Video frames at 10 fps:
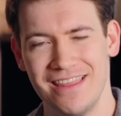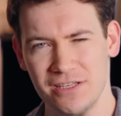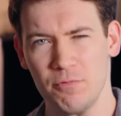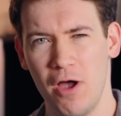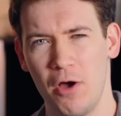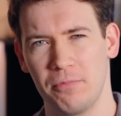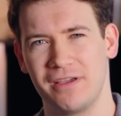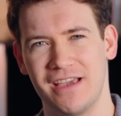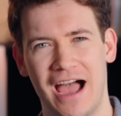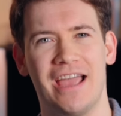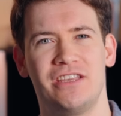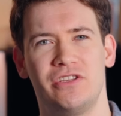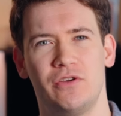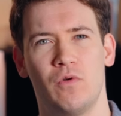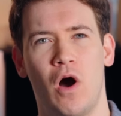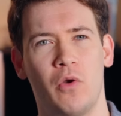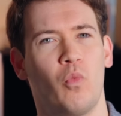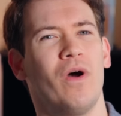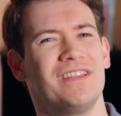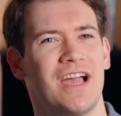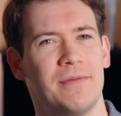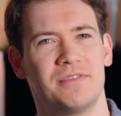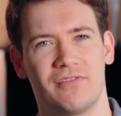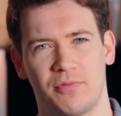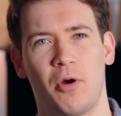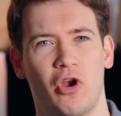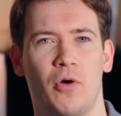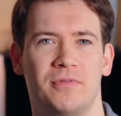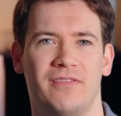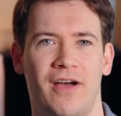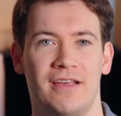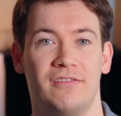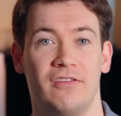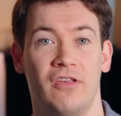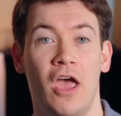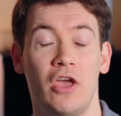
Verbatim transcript: This will help guide you on what types of smart home devices